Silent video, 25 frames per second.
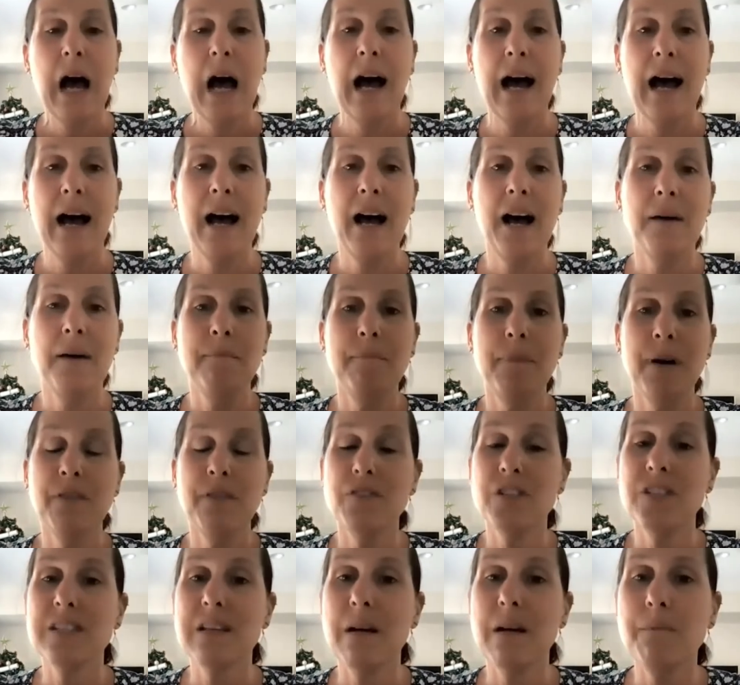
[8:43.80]
Um, but
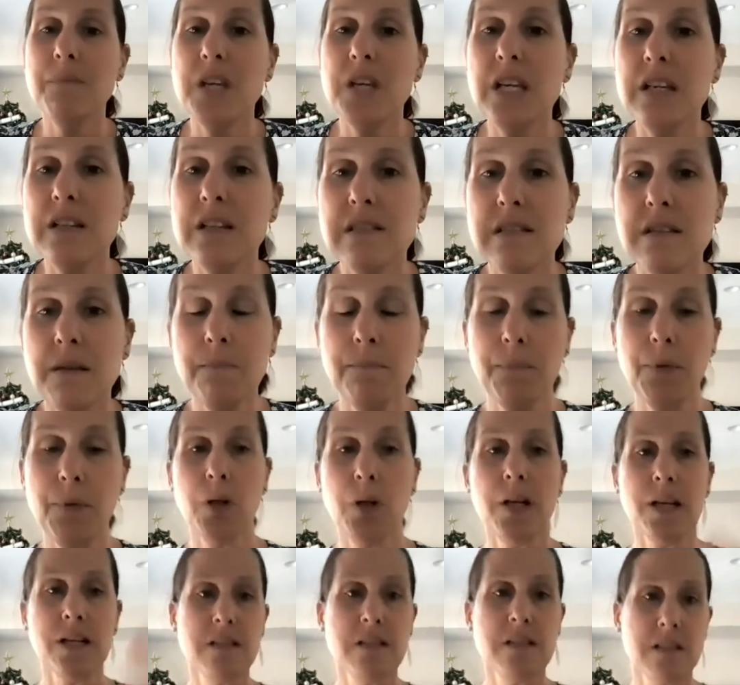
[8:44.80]
if it's something as
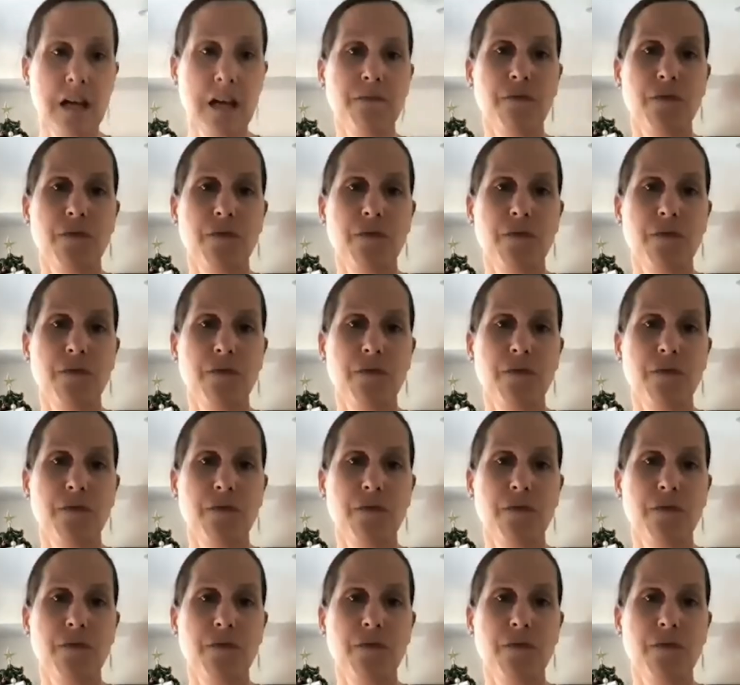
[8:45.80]
simple as, say,